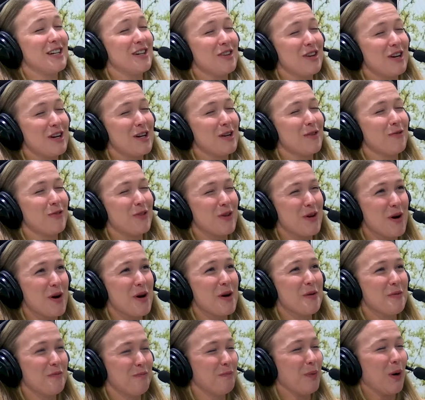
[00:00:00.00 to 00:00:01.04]
Deer hunting for
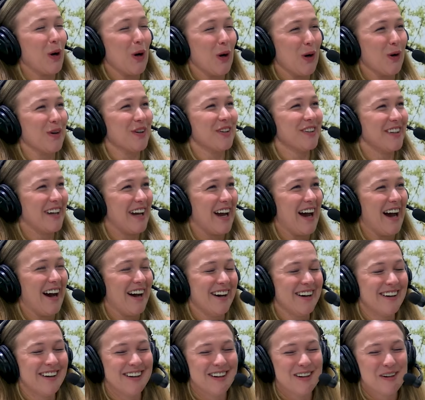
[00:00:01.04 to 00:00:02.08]
a bird, yeah.